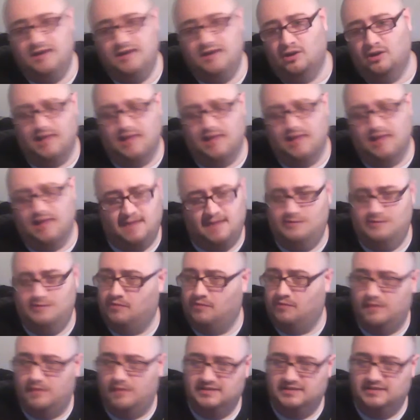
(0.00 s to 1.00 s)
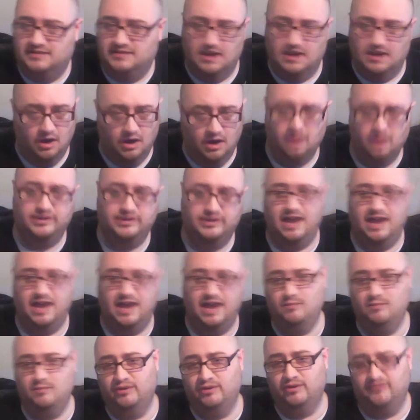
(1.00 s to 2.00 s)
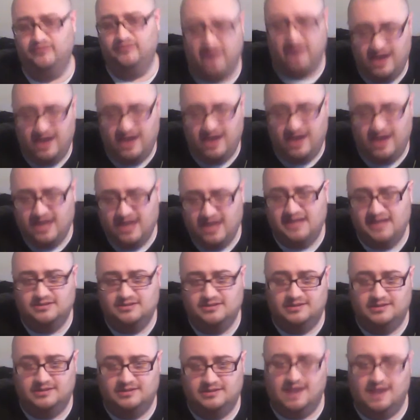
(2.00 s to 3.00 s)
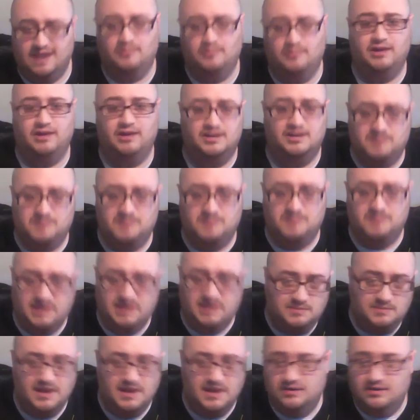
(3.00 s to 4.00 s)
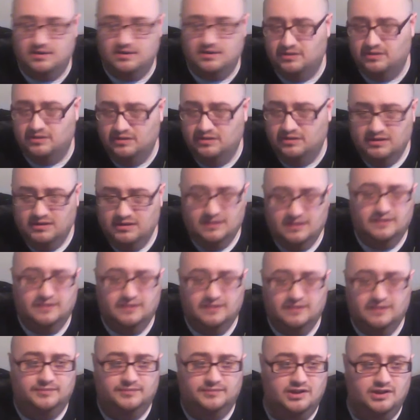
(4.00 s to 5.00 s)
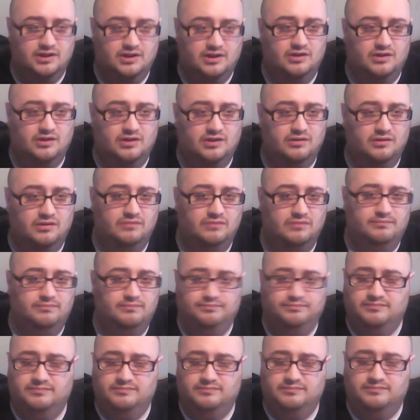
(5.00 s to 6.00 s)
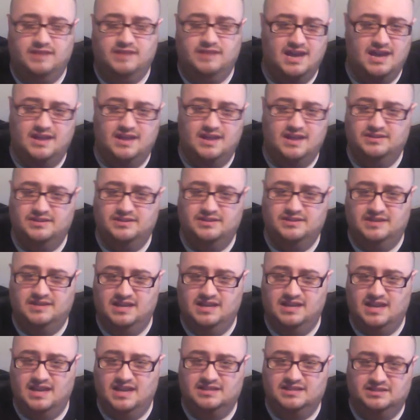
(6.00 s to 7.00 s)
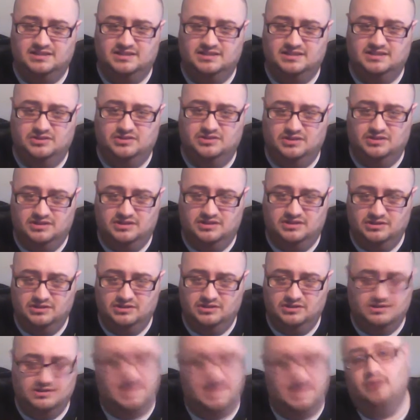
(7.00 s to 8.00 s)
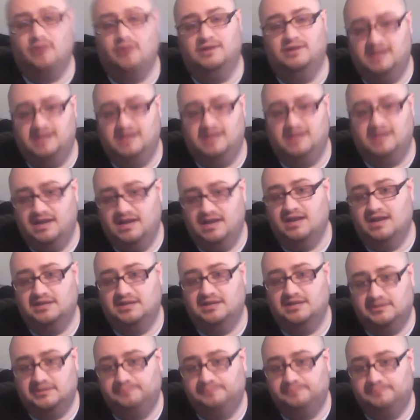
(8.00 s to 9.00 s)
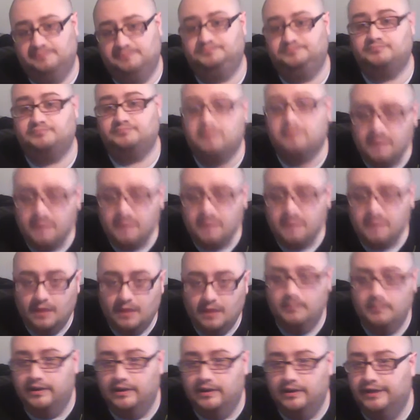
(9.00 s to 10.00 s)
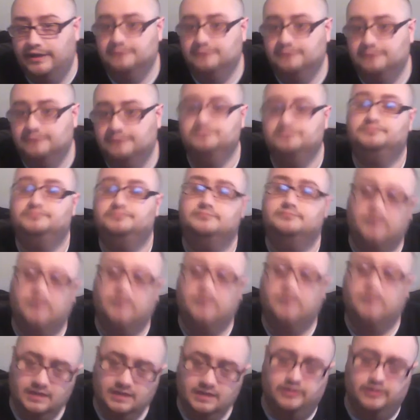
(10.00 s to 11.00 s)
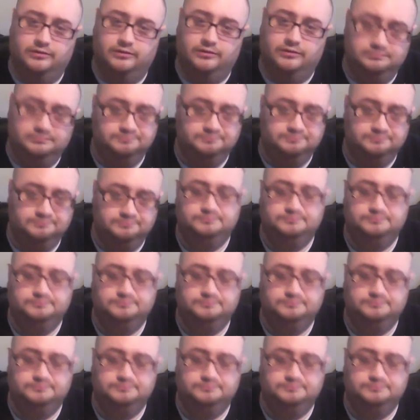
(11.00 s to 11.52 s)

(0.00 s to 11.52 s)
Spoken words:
know a lot of people probably say, oh, the Game Boy Advance or the Game Boy SP is better. Yeah, the DS is good too because I own a DS. But, leave